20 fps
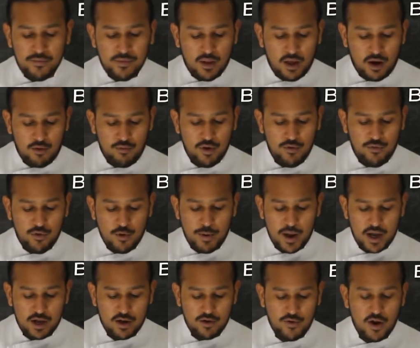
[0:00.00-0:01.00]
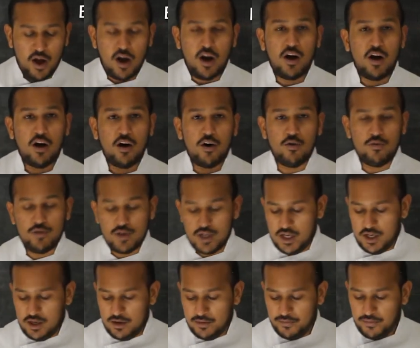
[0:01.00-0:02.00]
a refill pack of Haldi
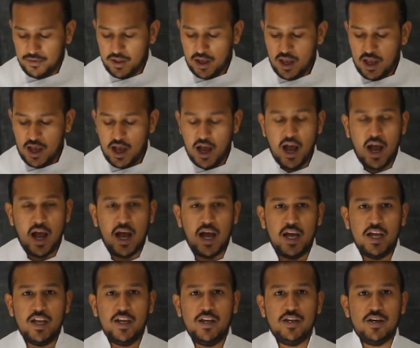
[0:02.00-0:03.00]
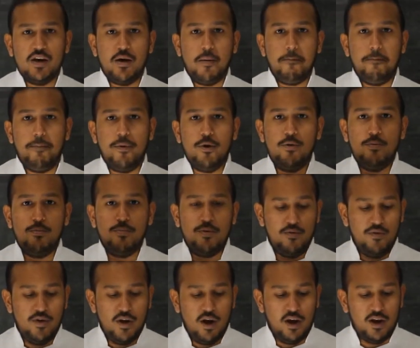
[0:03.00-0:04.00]
and Boom
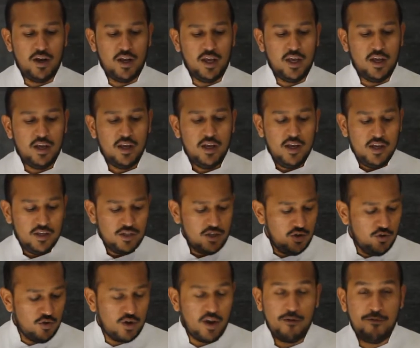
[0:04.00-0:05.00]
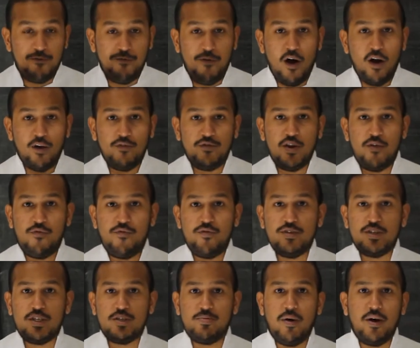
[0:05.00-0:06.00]
Biriyani. So you'll get 5 different
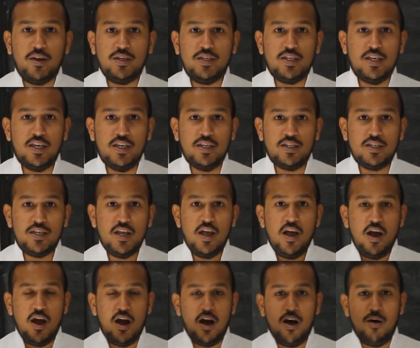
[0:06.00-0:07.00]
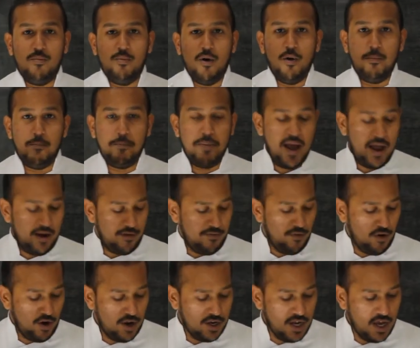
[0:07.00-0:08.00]
spices on Black
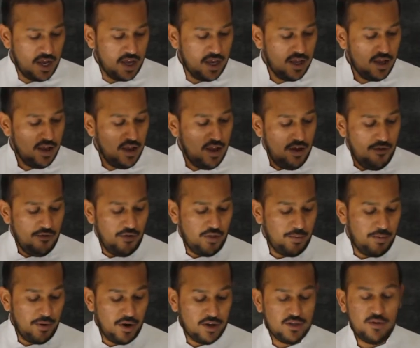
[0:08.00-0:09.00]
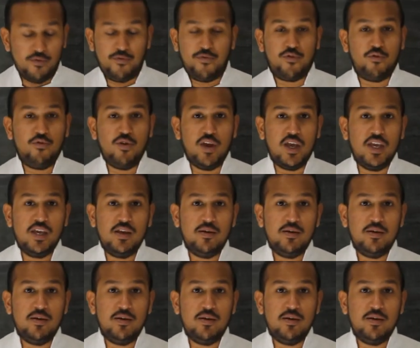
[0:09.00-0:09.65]
Friday for the price of 3